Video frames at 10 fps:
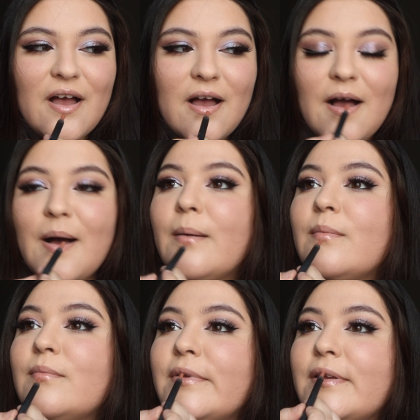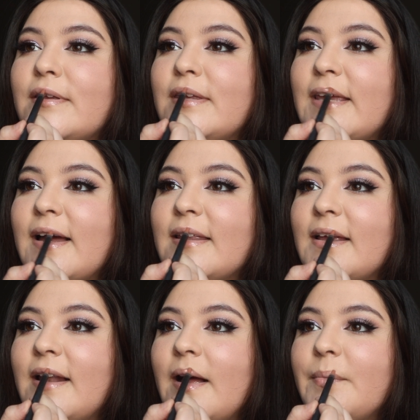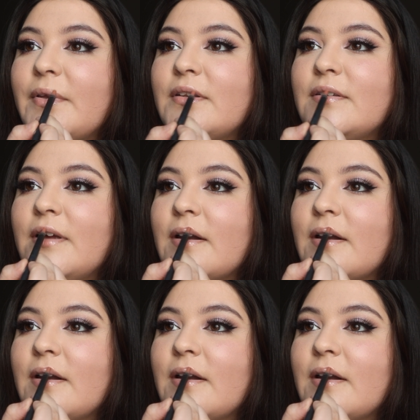Yeah, that happened.